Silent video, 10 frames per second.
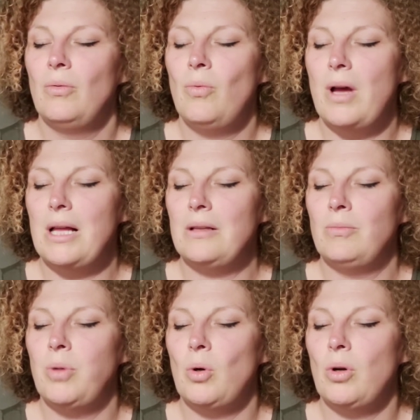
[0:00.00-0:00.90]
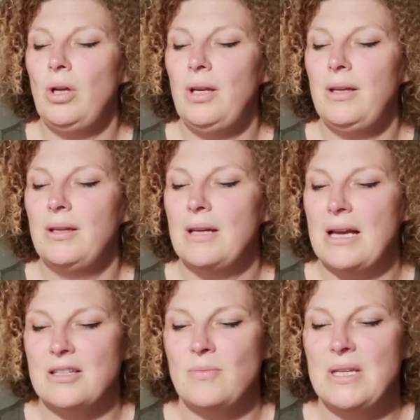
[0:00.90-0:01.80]
Well, boy,
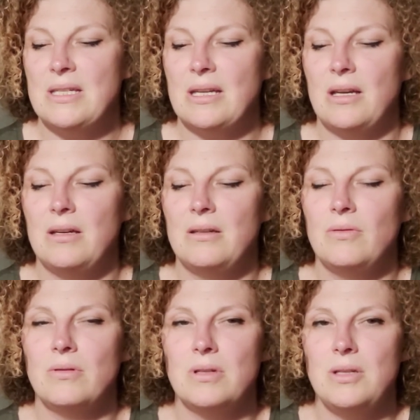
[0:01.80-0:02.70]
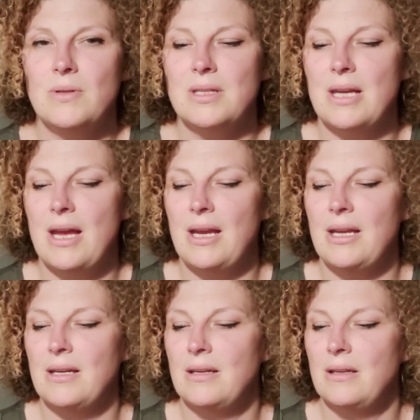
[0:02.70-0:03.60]
asked Mystica, what do you say?